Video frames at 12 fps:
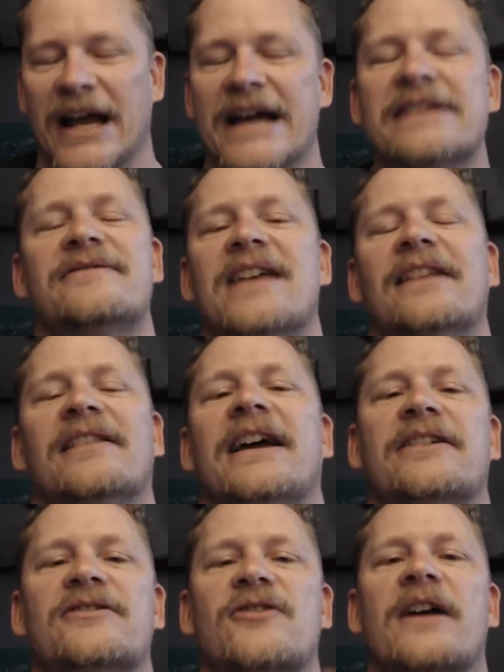I, that
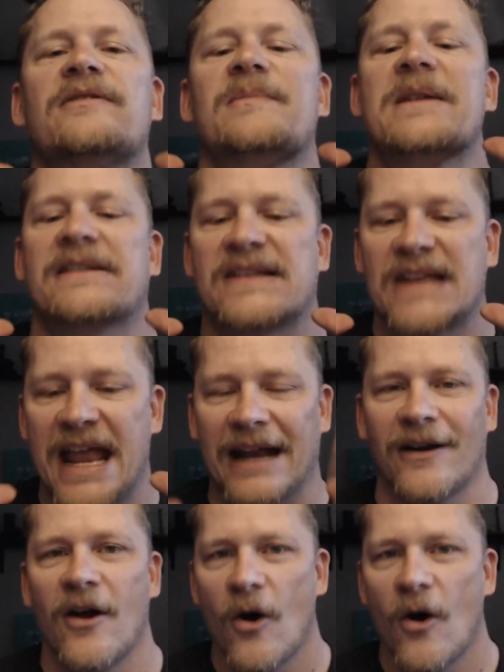like drives me insane.